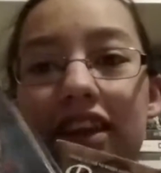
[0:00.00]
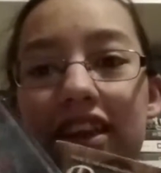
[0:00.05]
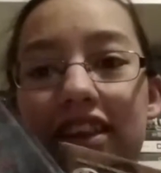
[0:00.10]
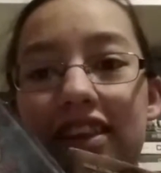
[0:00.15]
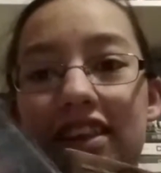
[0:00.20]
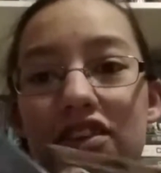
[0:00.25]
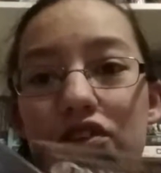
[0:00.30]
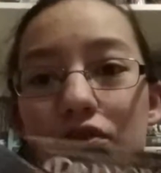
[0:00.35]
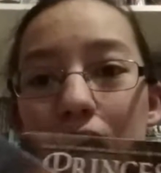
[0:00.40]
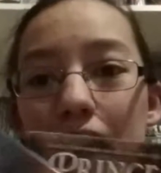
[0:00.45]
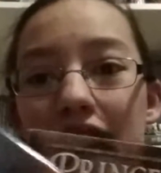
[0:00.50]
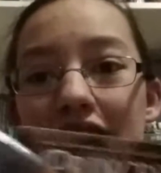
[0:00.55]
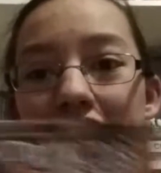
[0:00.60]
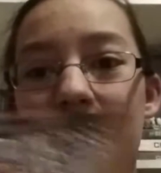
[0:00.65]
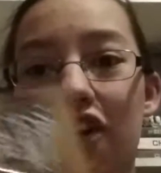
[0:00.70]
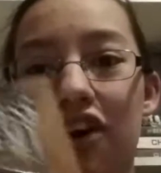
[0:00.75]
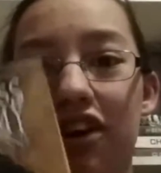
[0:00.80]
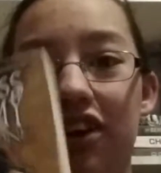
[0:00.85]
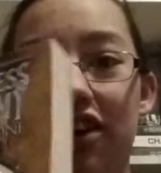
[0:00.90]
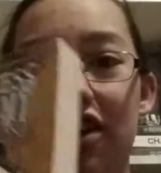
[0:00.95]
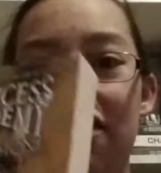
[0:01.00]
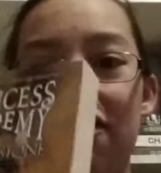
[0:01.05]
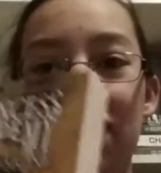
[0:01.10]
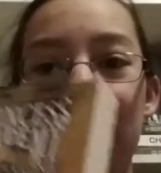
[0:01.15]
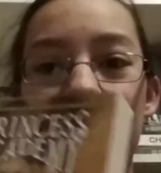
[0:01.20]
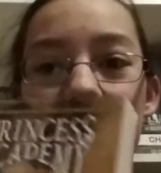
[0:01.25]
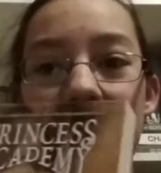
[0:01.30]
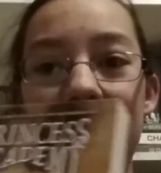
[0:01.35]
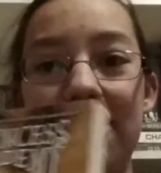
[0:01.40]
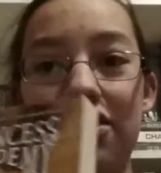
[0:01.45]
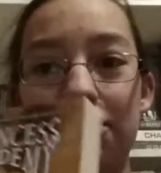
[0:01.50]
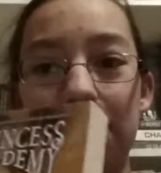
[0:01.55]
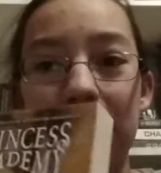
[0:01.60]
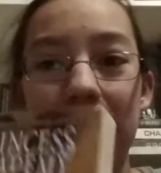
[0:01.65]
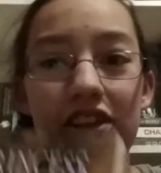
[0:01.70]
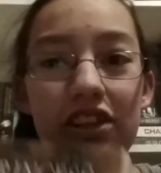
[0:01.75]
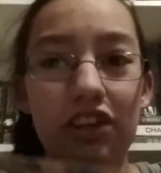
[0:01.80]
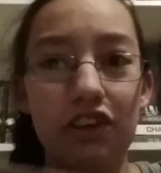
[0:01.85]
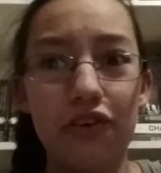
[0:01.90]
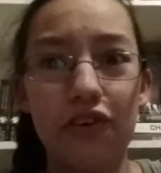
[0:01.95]
like this one in hardcover and this one
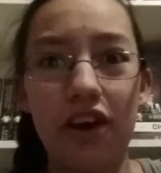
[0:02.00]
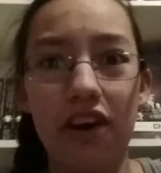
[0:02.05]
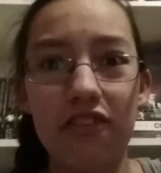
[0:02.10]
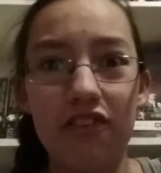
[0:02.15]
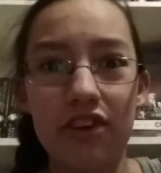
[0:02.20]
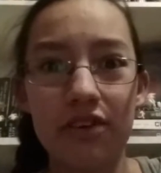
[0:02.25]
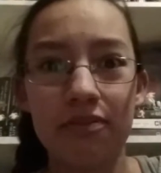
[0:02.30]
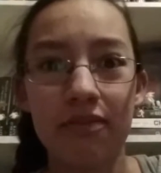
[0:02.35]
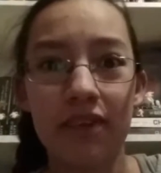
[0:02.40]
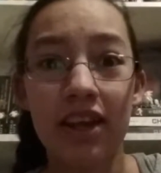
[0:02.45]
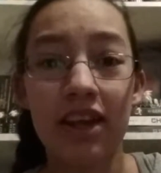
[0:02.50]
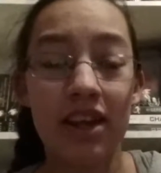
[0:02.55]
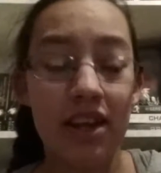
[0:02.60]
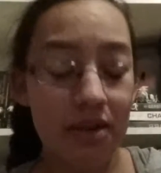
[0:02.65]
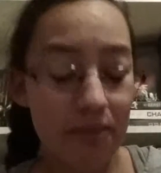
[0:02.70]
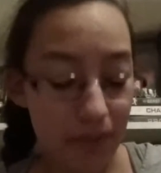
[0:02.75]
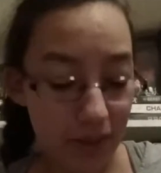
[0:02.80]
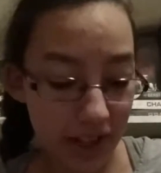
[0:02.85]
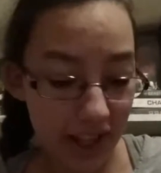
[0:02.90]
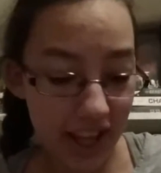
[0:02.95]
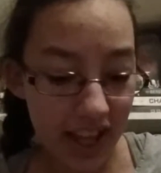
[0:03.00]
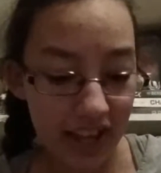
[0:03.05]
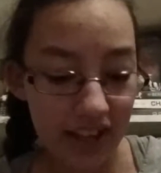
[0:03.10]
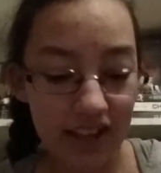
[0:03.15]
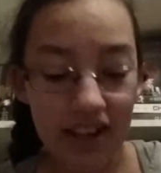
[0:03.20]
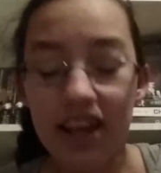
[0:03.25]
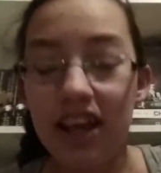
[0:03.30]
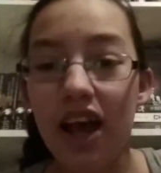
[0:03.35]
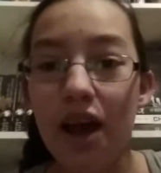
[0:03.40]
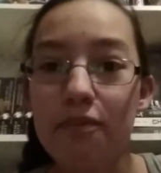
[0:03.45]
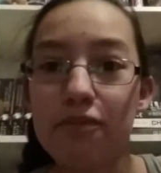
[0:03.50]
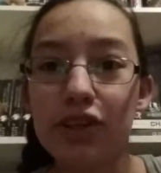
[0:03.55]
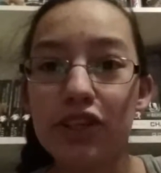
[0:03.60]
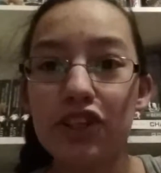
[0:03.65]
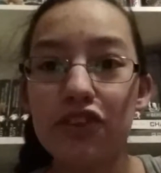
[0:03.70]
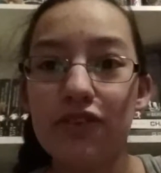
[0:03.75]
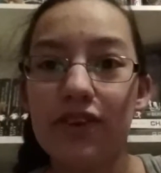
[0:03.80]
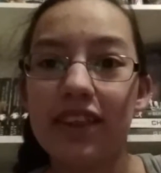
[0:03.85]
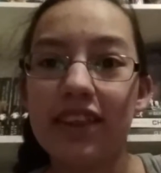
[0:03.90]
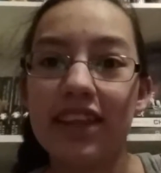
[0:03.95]
in the new cover. But again, I'm not
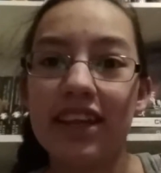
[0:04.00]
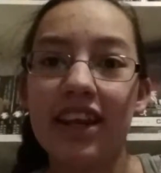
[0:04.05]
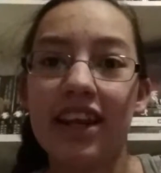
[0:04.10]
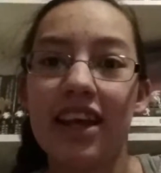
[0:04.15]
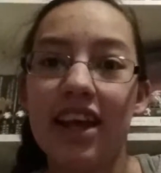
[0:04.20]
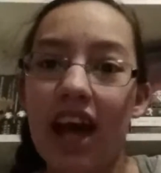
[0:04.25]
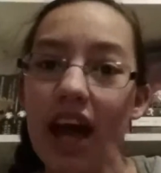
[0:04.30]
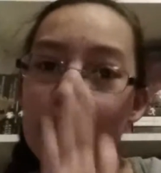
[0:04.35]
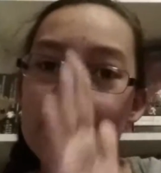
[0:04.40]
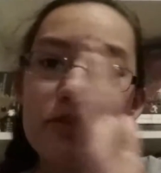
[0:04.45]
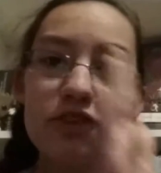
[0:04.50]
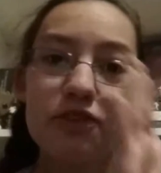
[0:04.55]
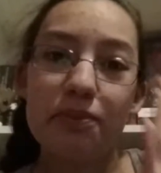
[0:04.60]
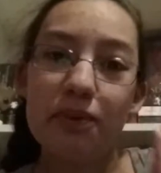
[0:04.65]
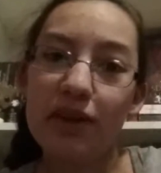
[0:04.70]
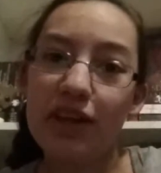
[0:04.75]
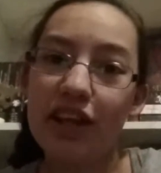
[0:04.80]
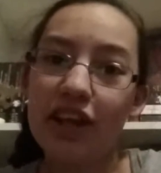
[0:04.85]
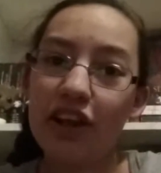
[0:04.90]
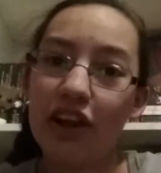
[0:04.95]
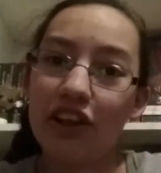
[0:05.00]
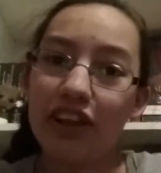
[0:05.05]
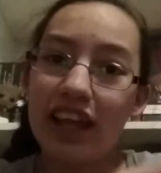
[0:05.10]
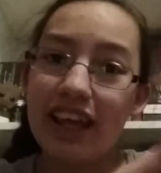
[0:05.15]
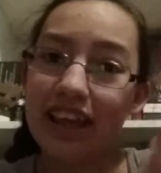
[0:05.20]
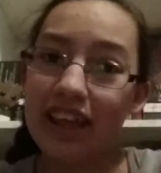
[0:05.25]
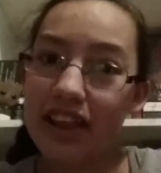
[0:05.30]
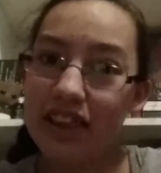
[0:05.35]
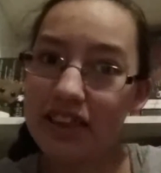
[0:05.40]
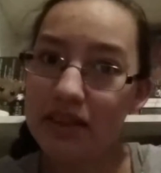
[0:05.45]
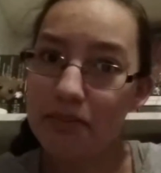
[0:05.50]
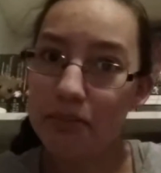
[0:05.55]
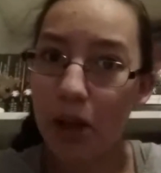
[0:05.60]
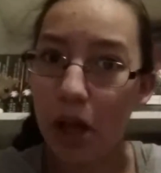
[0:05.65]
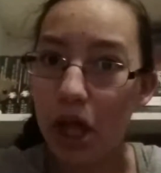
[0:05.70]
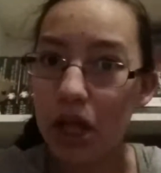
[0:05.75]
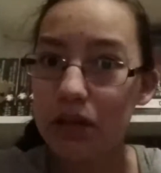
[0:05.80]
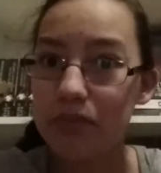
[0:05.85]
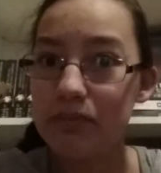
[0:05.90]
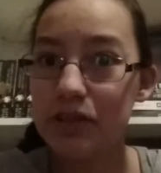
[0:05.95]
doing that. I'm just putting it on like the
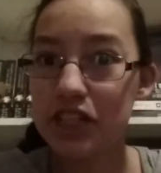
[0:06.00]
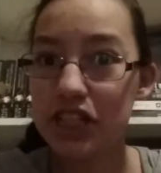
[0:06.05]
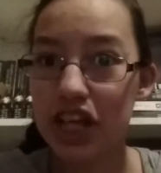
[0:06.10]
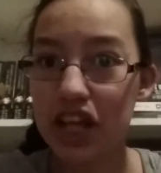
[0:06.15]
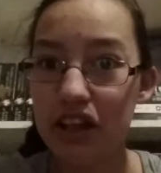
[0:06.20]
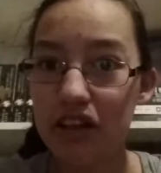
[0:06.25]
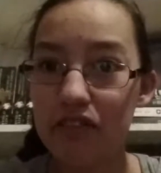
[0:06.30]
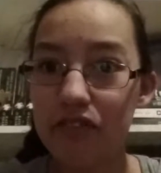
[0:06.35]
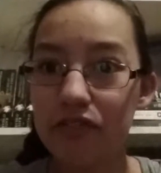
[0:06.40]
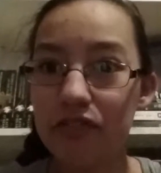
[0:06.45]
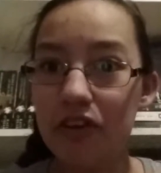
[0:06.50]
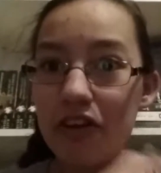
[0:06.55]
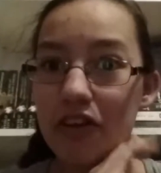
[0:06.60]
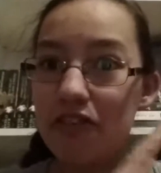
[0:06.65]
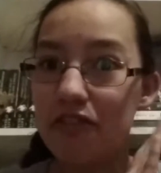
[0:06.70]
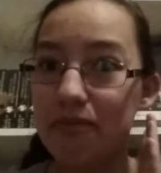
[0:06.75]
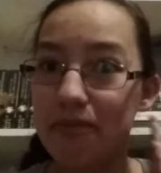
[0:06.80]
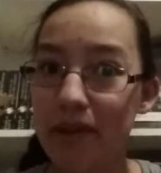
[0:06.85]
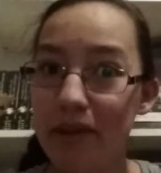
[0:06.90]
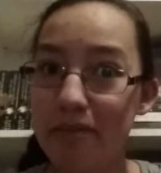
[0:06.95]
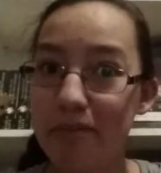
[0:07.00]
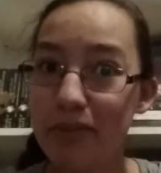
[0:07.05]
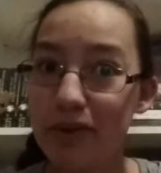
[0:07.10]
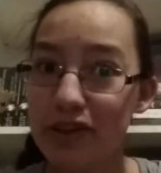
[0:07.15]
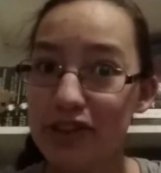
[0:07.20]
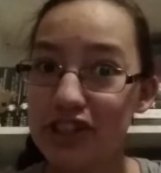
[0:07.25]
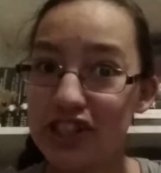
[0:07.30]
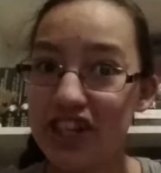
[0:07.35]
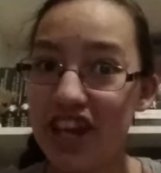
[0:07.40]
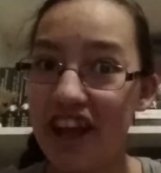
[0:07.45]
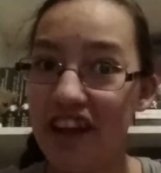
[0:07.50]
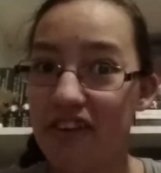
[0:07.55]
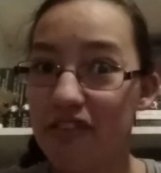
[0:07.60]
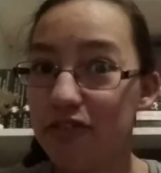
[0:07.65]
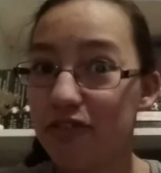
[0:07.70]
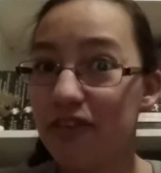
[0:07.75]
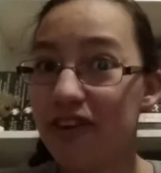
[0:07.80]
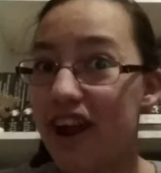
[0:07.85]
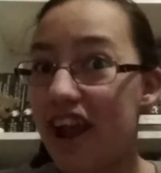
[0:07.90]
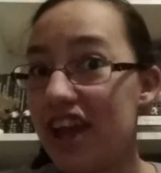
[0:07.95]
bottom shelf of my
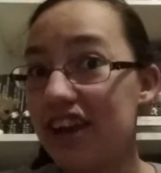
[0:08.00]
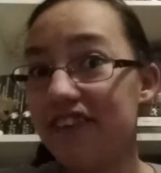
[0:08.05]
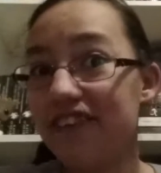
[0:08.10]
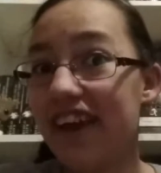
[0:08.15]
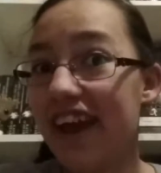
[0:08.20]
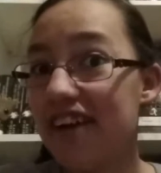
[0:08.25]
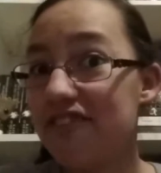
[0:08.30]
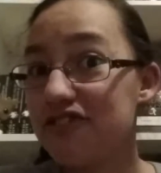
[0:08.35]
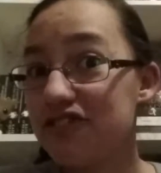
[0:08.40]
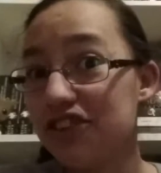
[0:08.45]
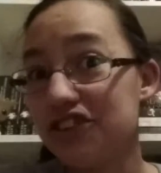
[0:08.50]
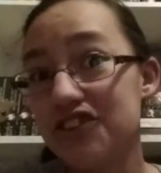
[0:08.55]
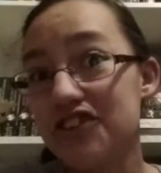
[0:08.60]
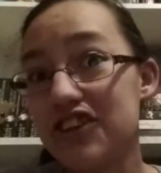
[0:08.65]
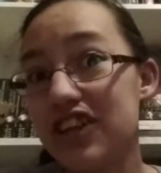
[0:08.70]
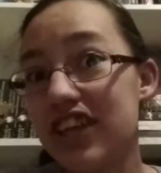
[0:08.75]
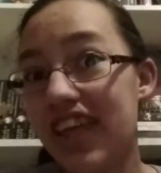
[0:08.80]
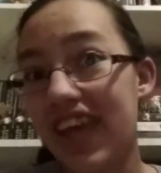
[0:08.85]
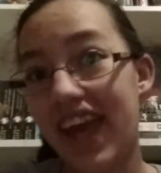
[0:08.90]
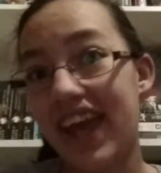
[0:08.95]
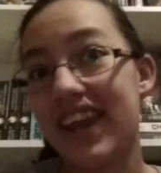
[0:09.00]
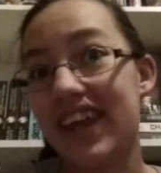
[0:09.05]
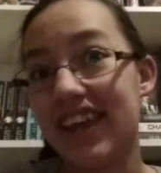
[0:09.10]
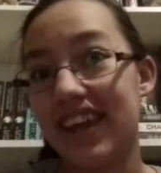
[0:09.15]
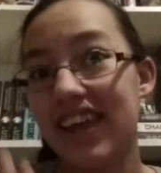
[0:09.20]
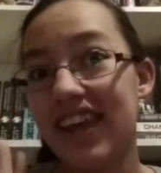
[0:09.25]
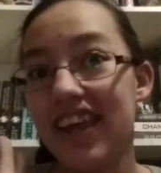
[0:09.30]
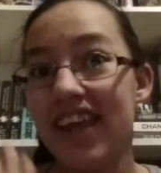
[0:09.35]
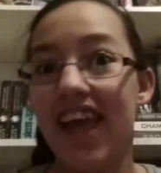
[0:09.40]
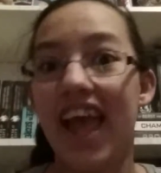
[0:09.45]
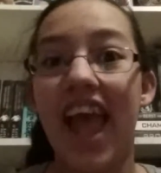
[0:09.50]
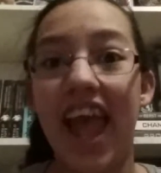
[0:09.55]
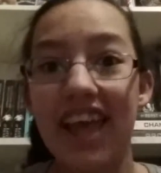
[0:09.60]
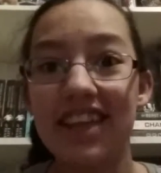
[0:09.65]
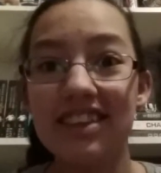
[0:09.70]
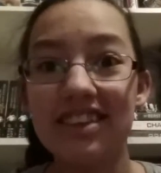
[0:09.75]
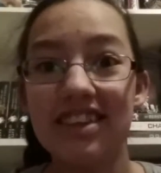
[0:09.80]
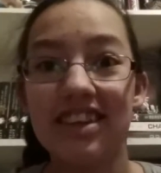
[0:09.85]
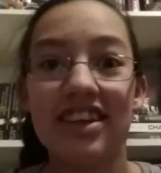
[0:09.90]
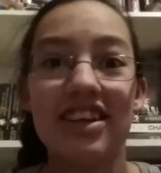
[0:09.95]
bookshelf where I don't have to look at it
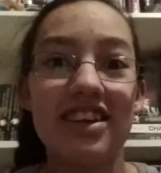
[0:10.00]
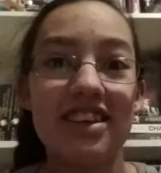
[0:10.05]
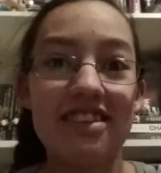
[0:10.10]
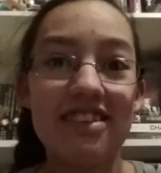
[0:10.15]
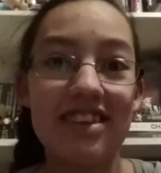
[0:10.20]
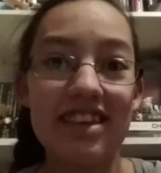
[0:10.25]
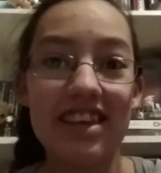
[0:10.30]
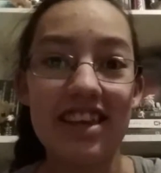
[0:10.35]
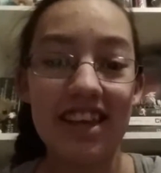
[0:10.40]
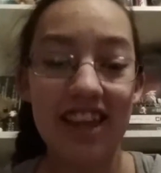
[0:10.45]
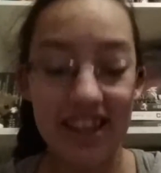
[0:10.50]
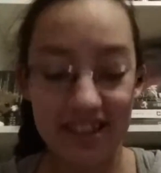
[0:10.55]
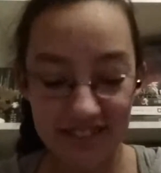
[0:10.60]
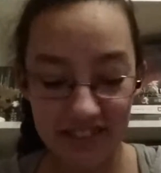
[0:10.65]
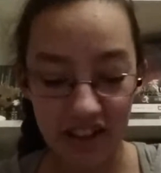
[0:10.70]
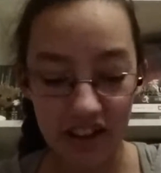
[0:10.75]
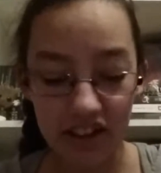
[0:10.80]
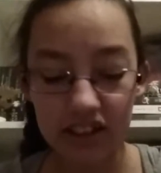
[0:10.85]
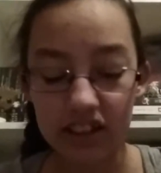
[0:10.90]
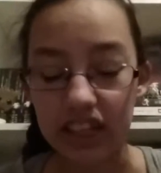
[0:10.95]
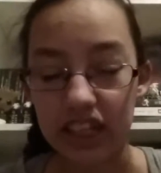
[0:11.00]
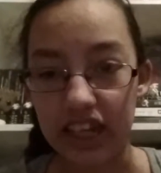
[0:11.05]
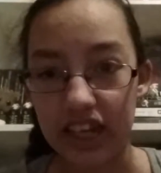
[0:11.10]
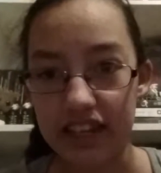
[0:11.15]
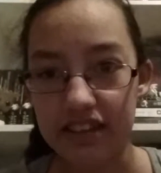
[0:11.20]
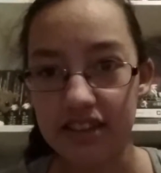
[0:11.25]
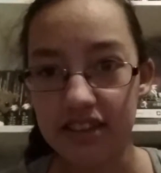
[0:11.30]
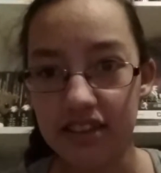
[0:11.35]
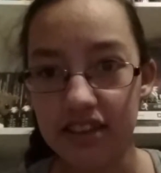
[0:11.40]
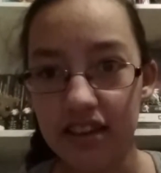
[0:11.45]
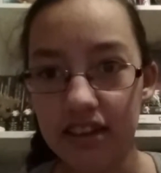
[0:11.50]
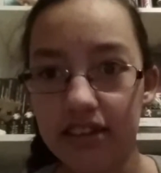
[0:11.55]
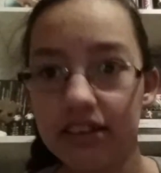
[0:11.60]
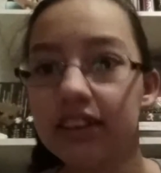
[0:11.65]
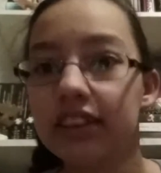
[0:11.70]
and see its ugliness.